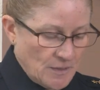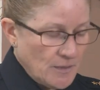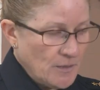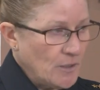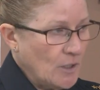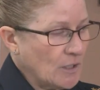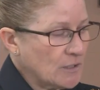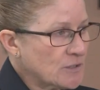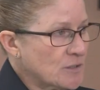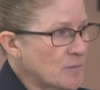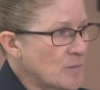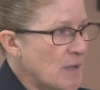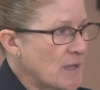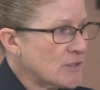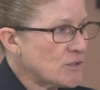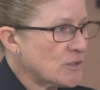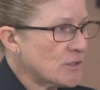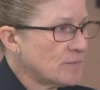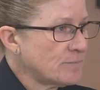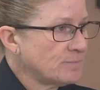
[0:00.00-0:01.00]
not to
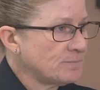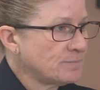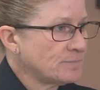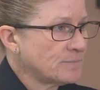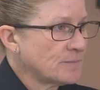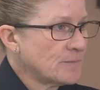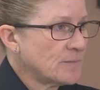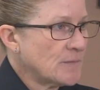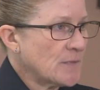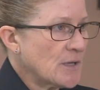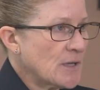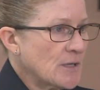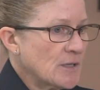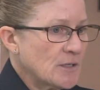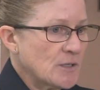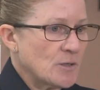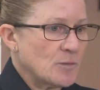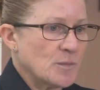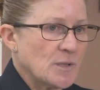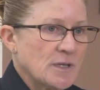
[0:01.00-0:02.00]
mention
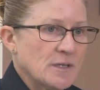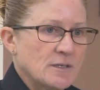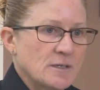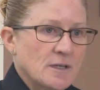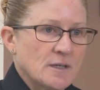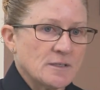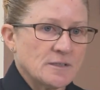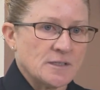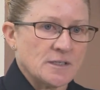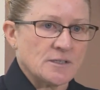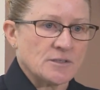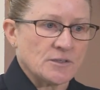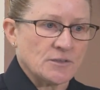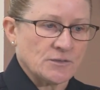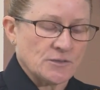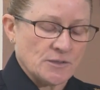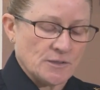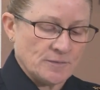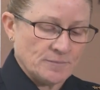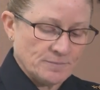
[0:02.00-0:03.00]
human
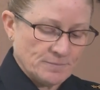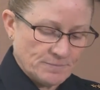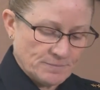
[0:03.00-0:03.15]
decency.